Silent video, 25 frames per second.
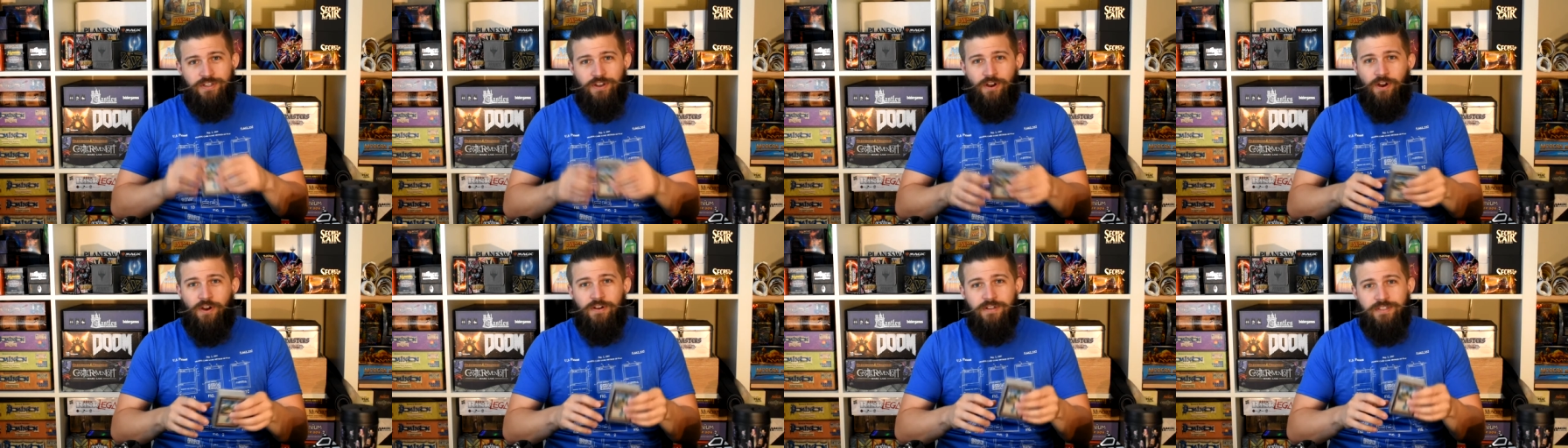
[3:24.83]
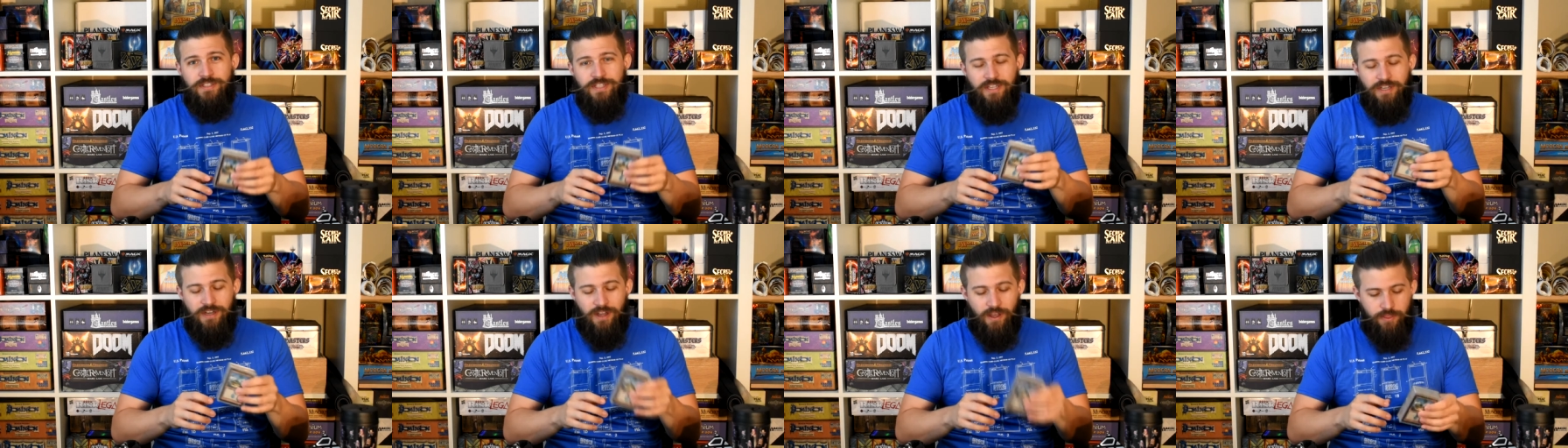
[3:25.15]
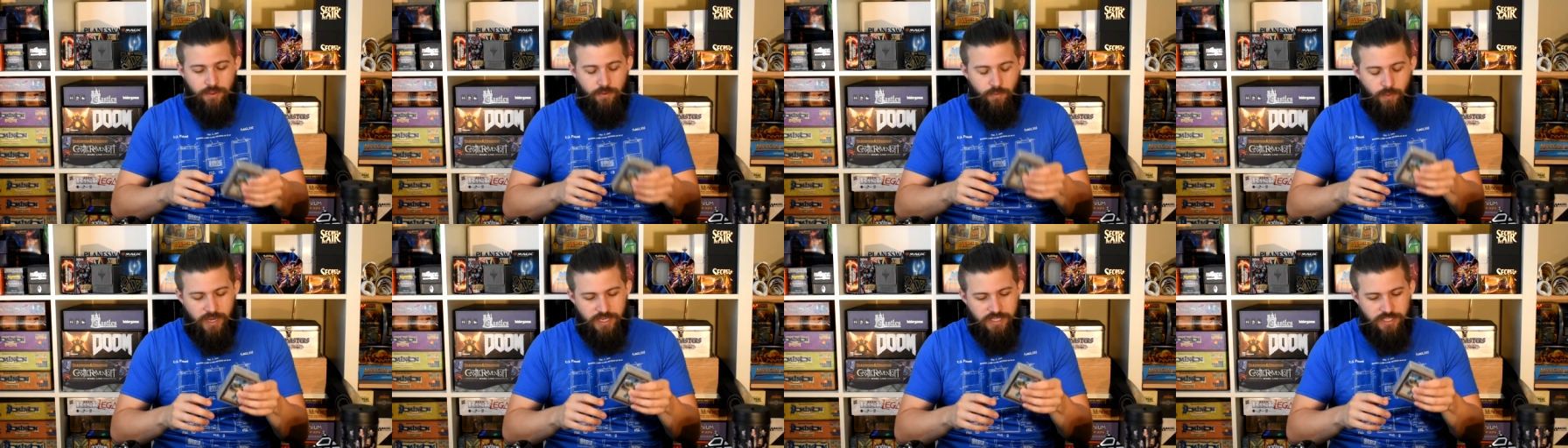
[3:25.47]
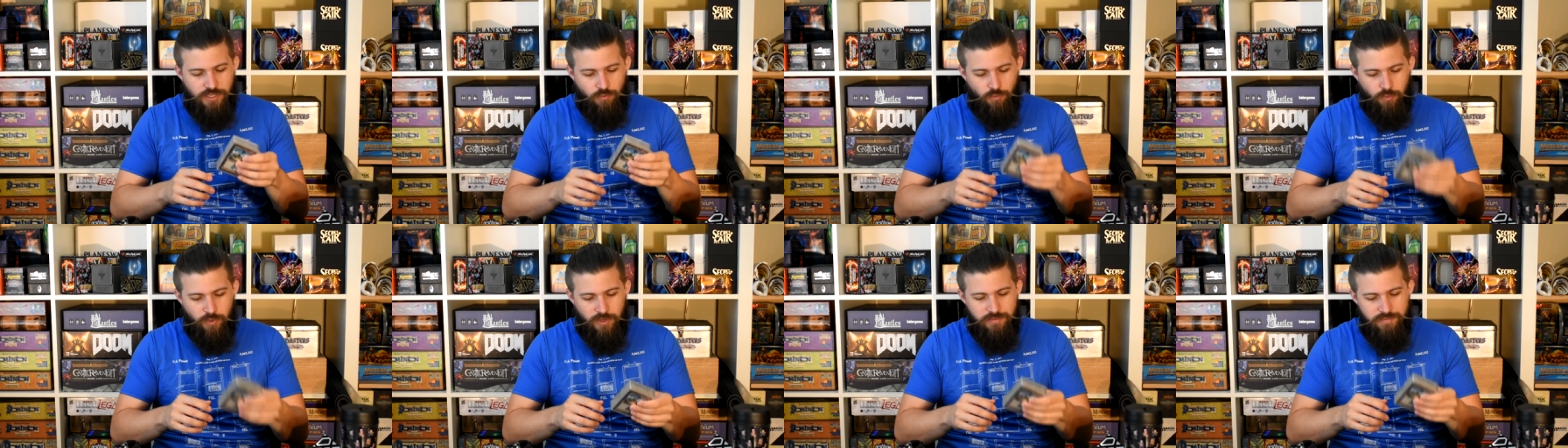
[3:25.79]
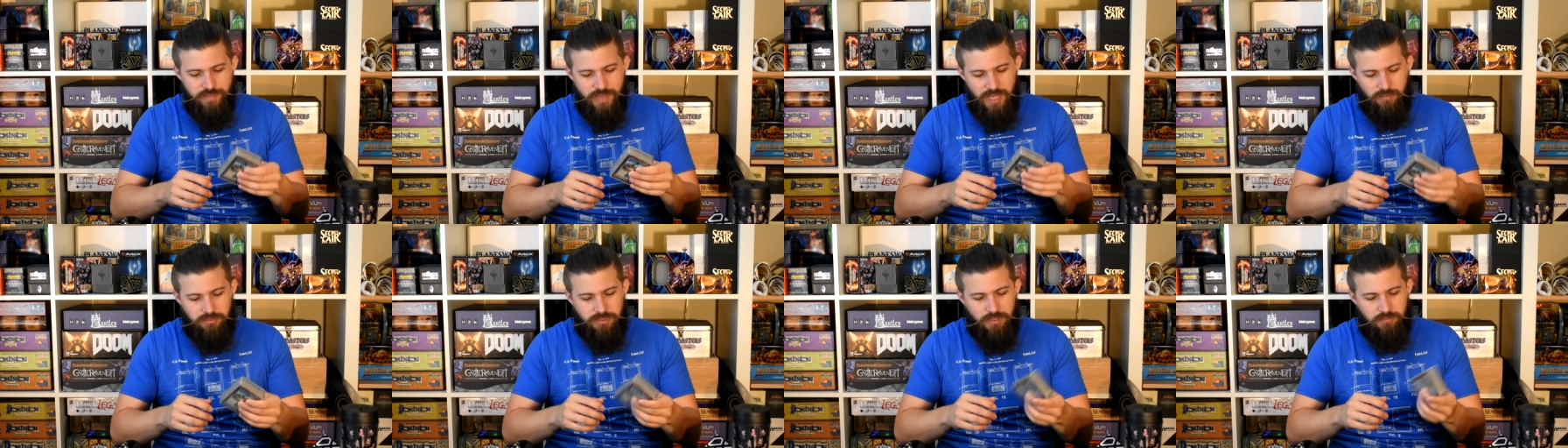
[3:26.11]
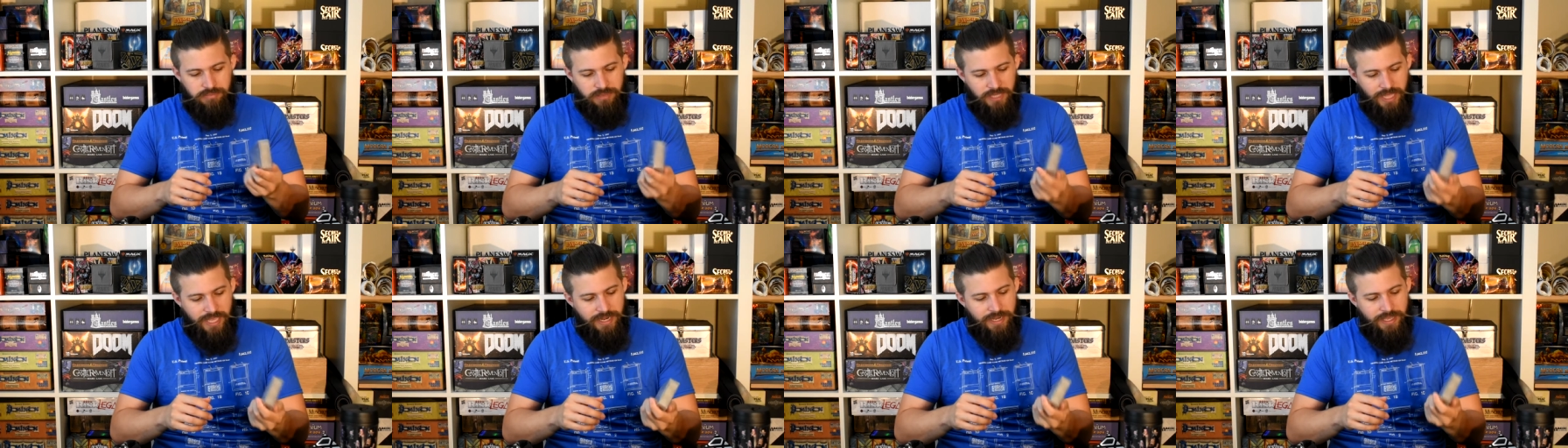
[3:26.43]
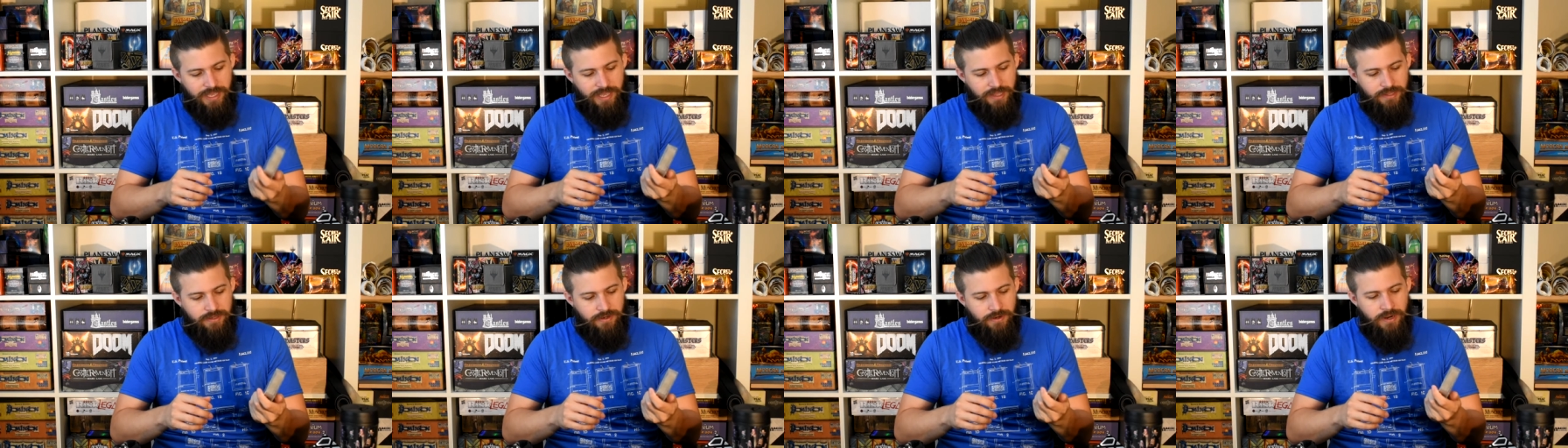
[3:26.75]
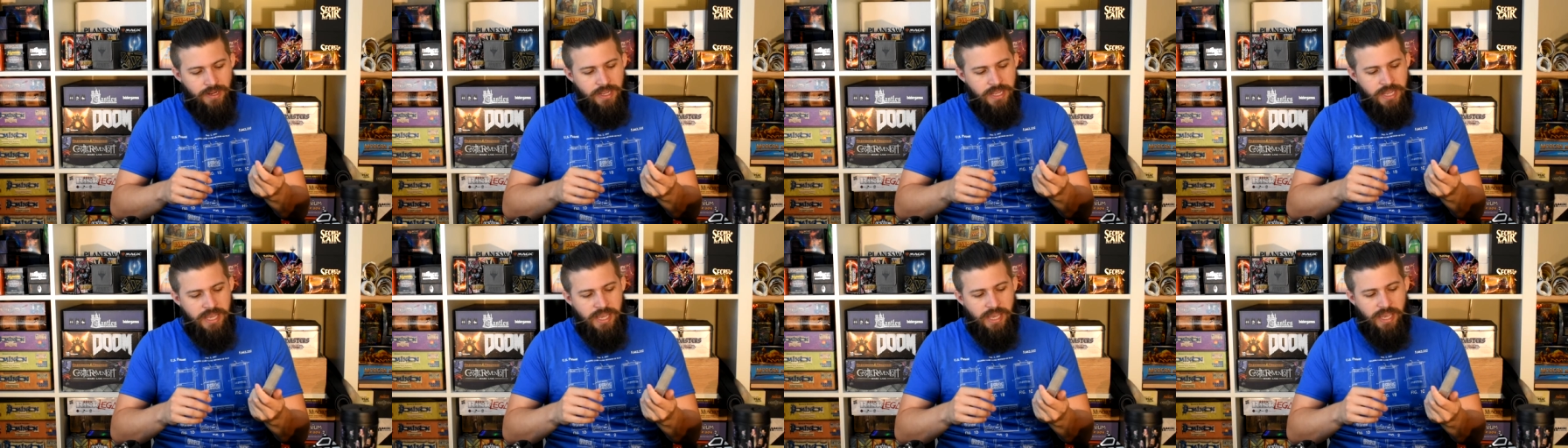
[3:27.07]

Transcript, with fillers: cards that otherwise you wouldn't be able to play together,